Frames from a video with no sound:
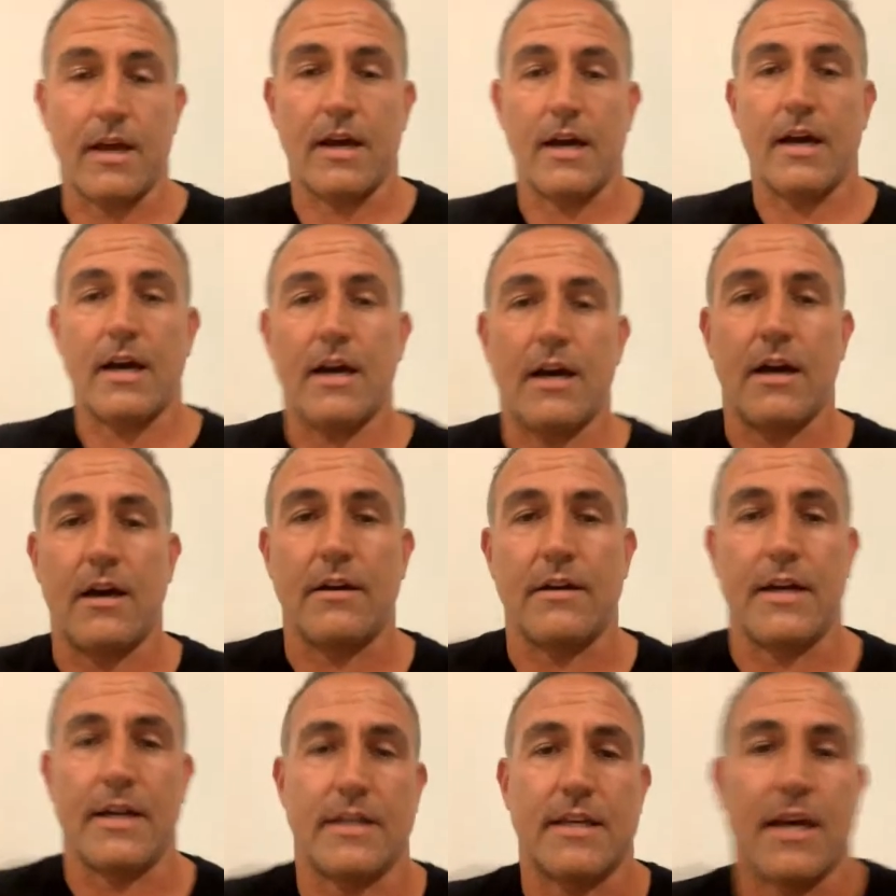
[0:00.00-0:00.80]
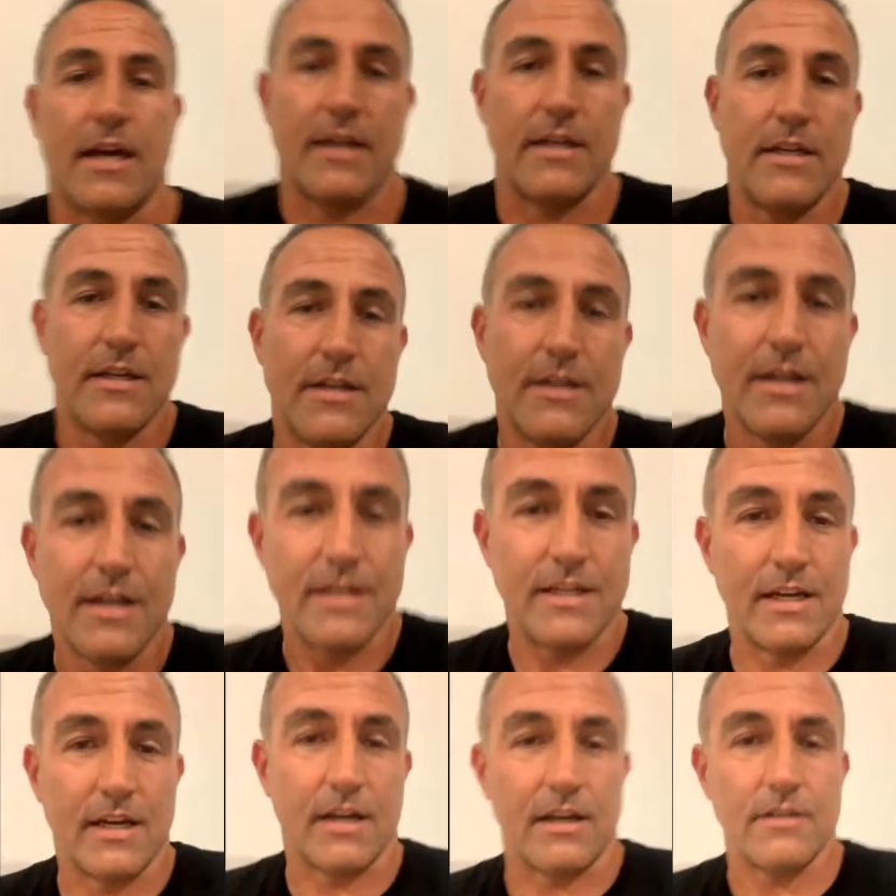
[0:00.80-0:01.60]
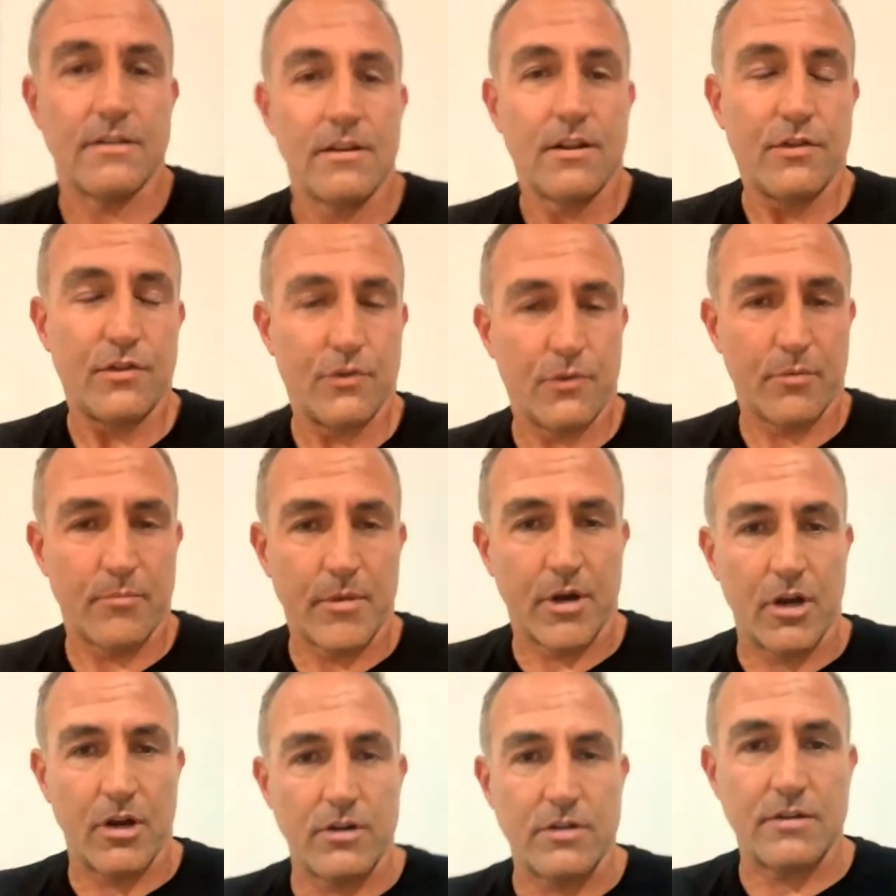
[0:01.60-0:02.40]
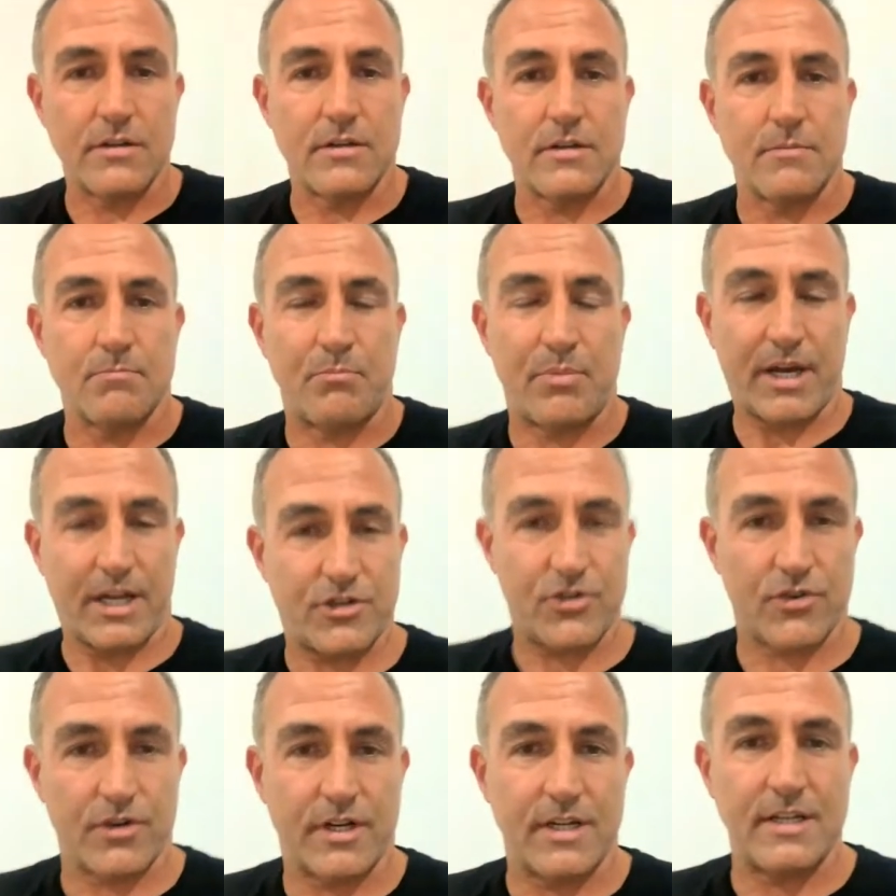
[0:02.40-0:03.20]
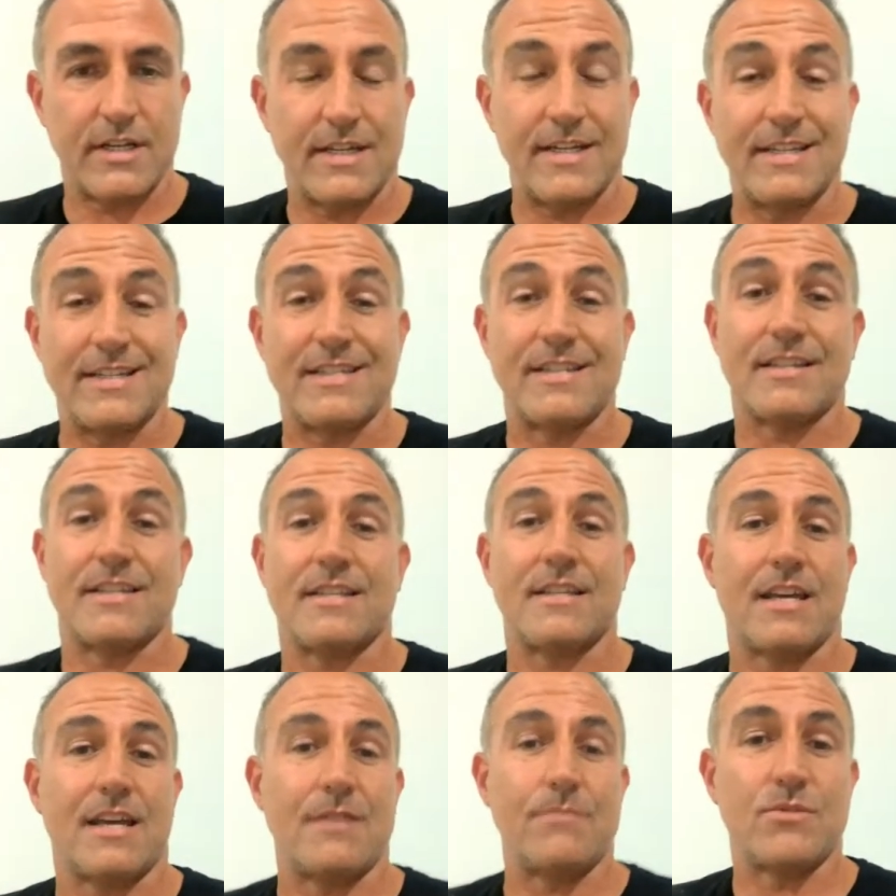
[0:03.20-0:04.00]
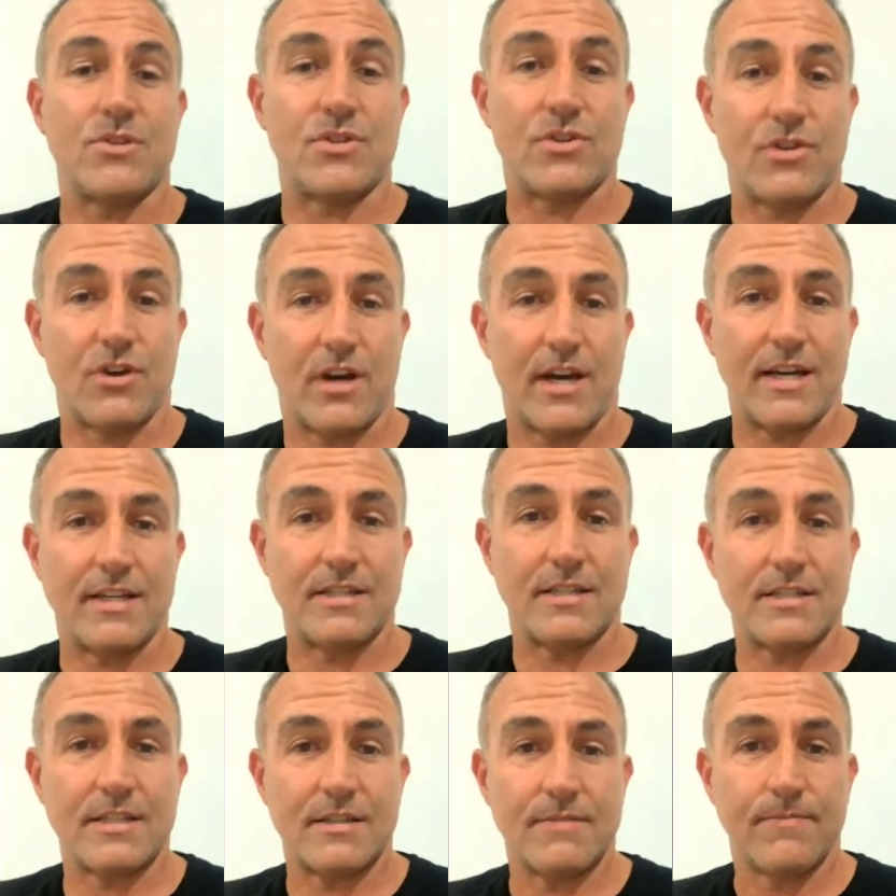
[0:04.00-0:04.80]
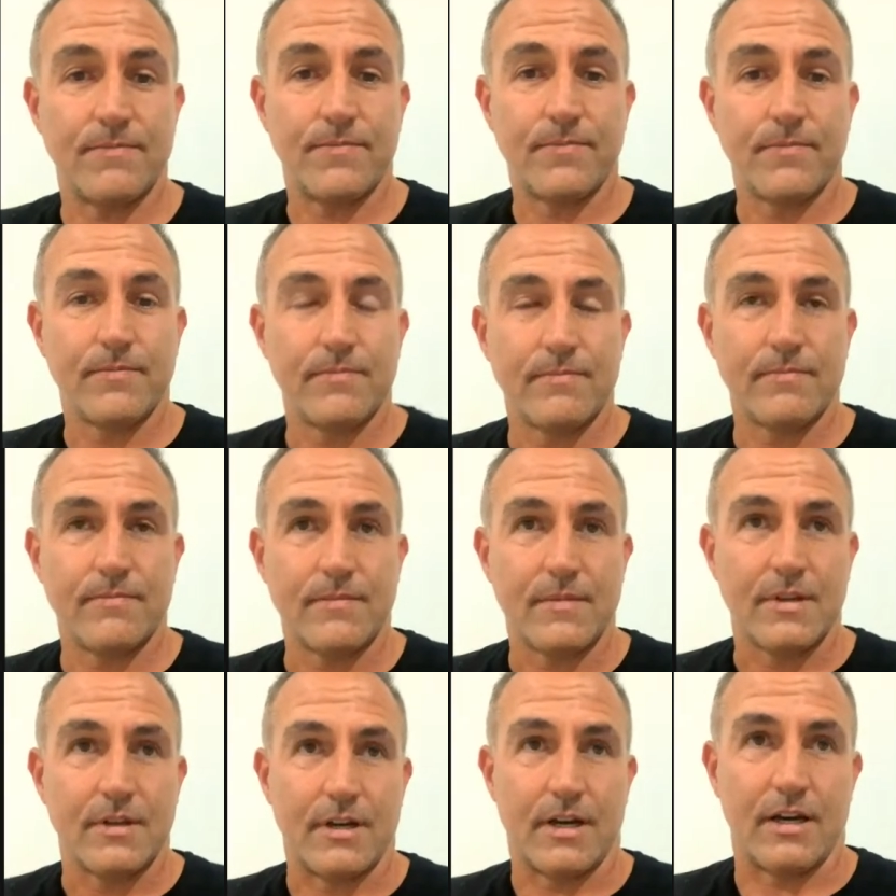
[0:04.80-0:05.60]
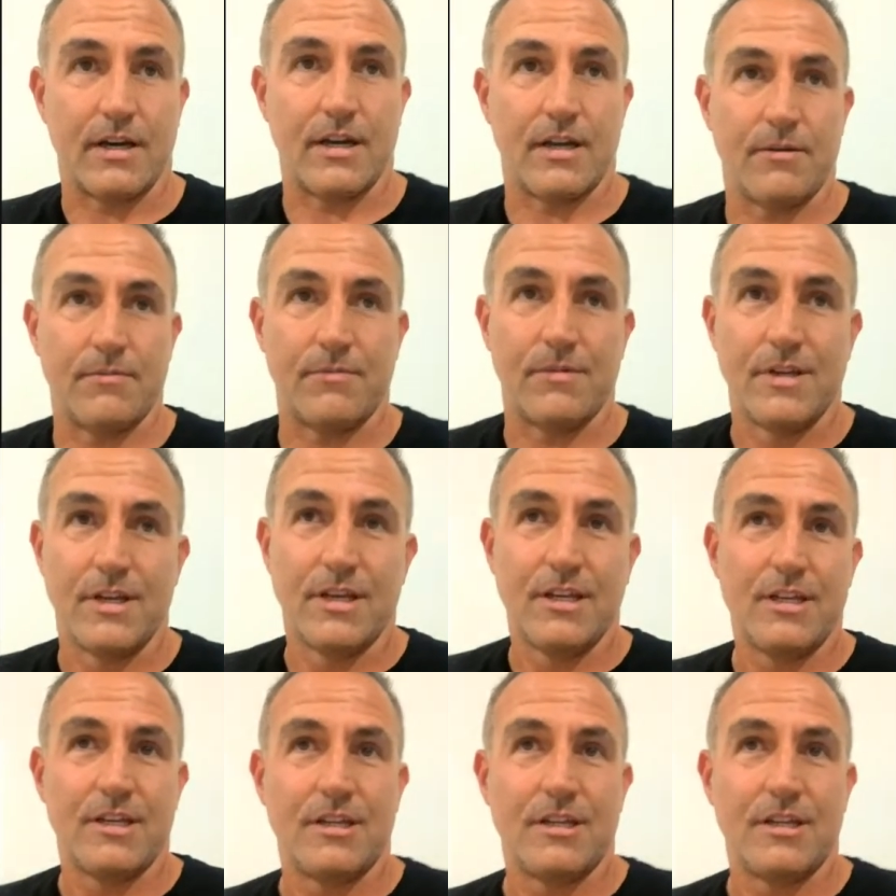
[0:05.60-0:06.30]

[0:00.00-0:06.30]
Okay. Yeah, the remote battery is the same size. There's